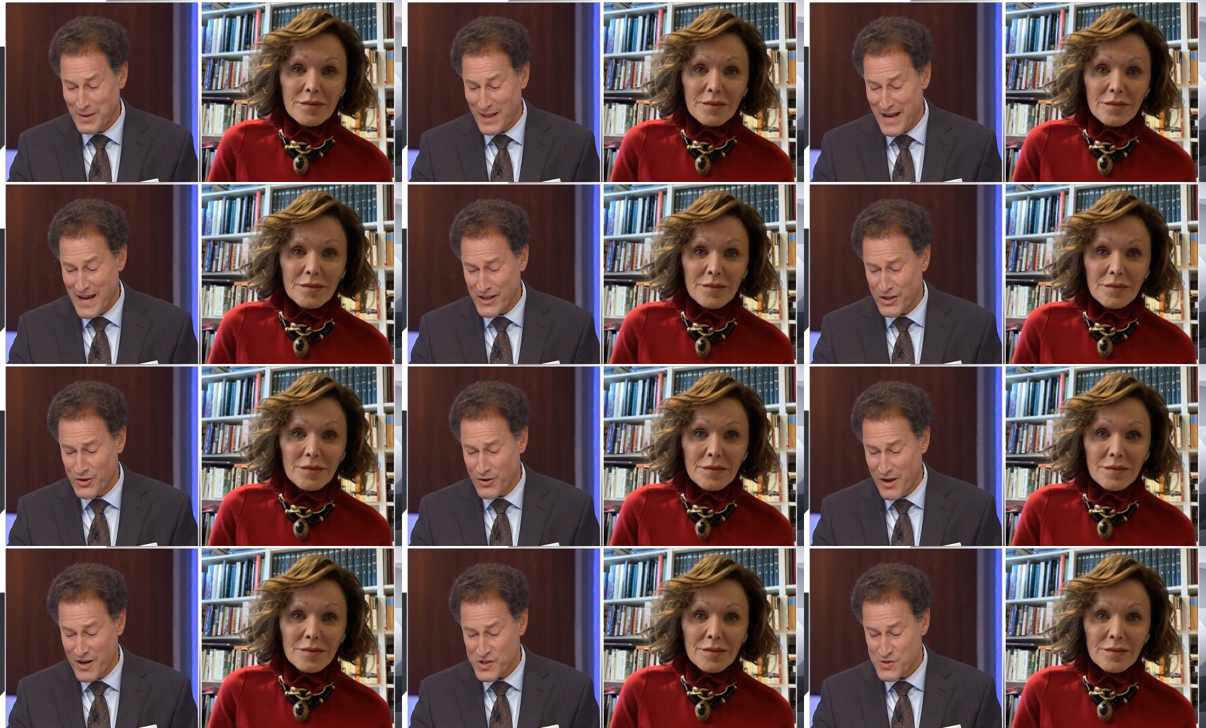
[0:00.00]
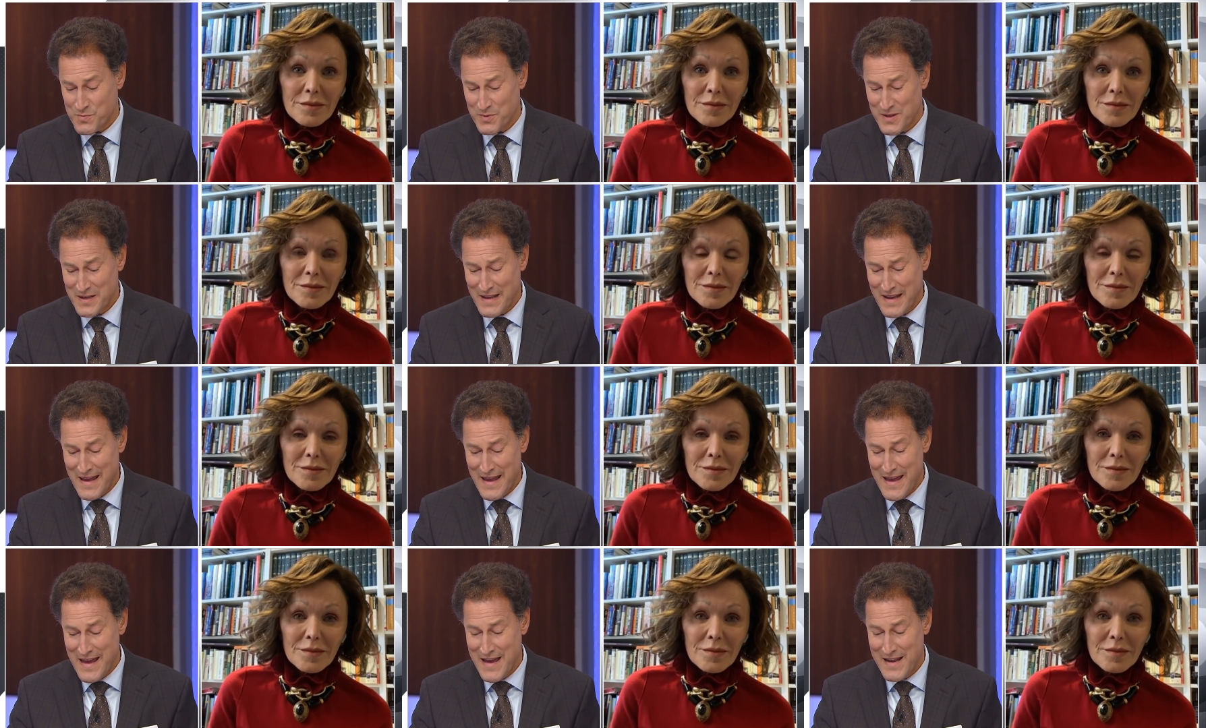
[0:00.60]
Speaker 1: Black, your
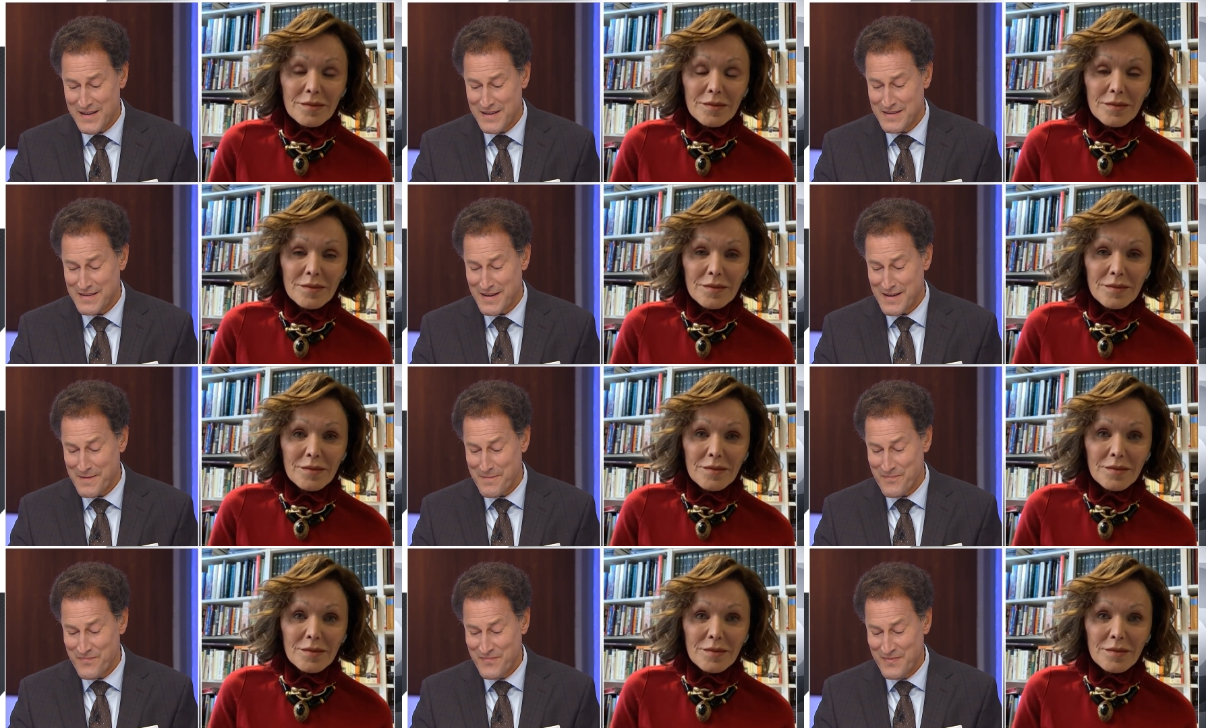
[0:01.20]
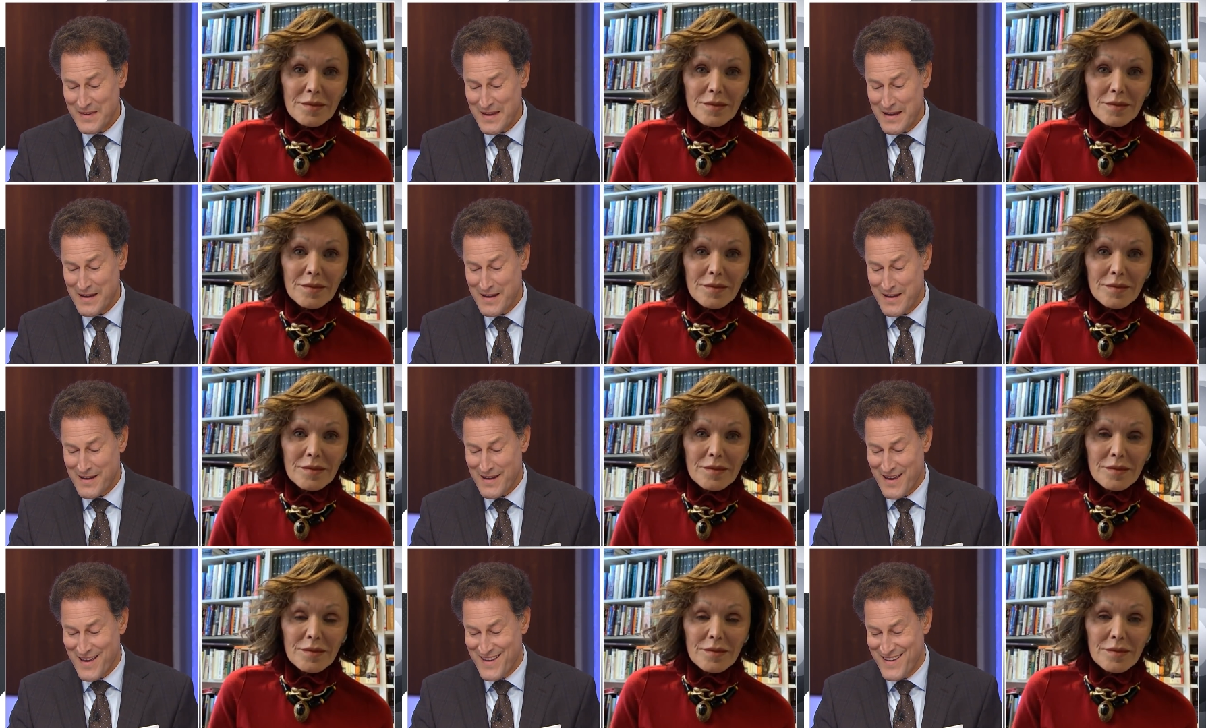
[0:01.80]
husband, and... Um...
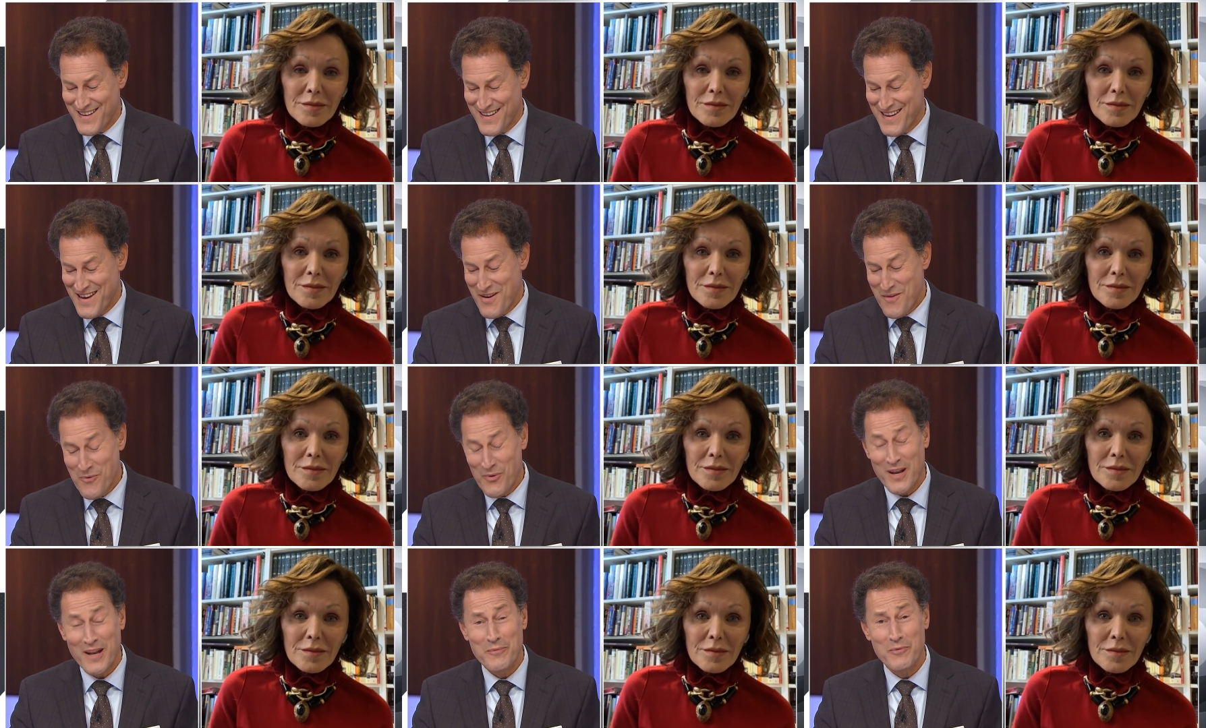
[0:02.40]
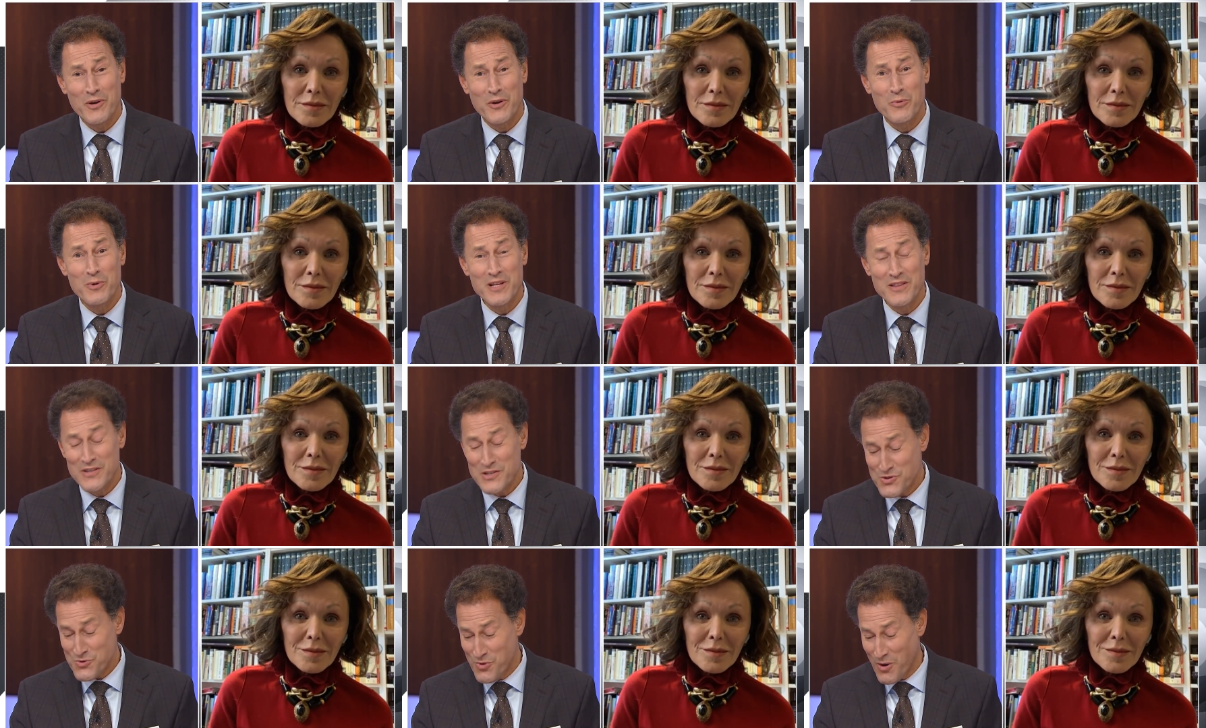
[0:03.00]
Well, I'm going to
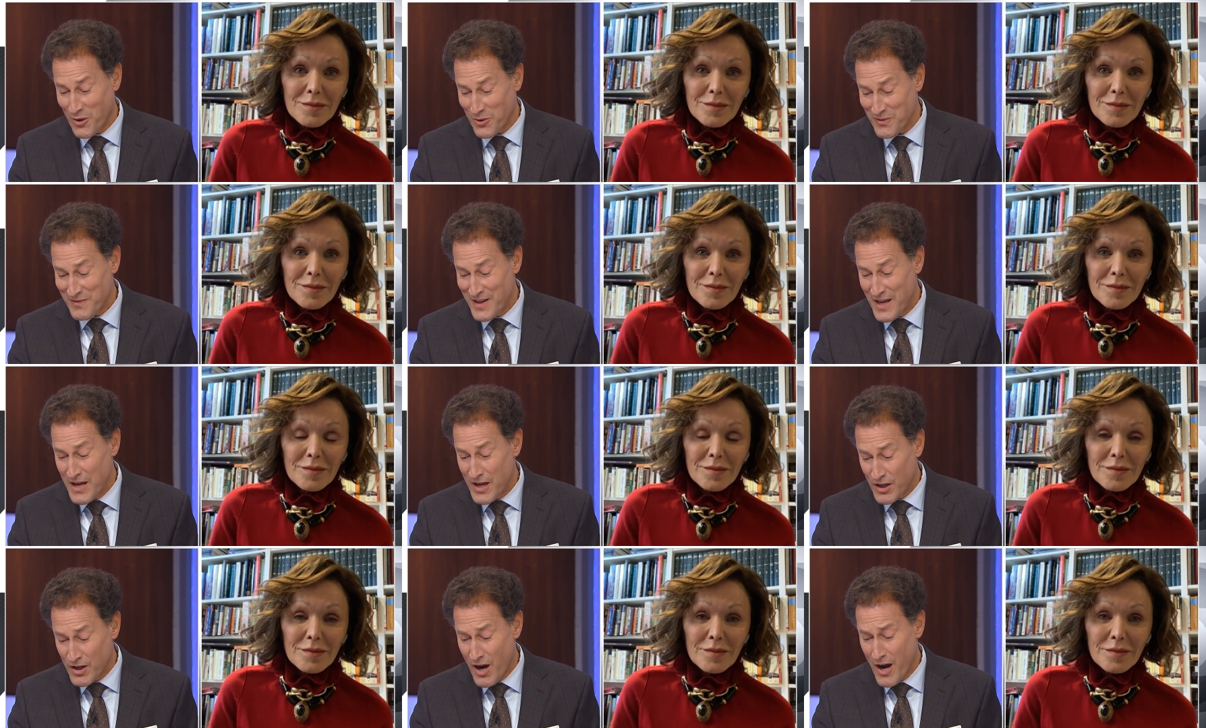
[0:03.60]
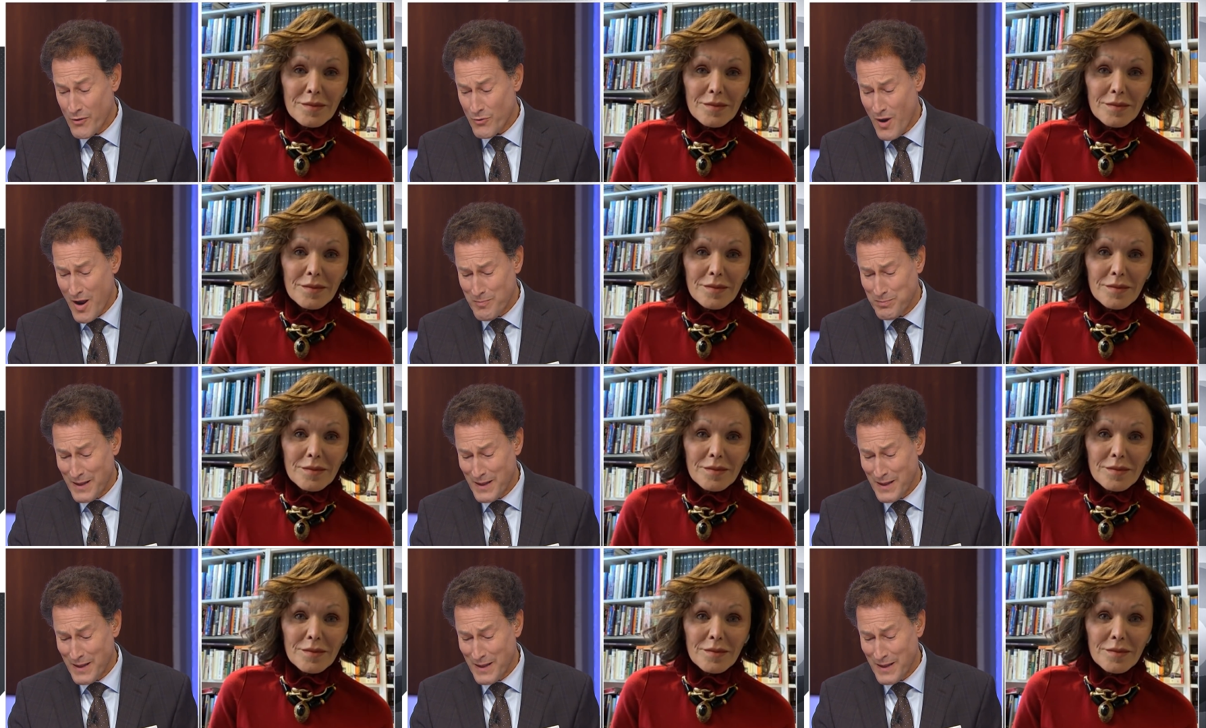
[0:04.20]
read this quote. Conrad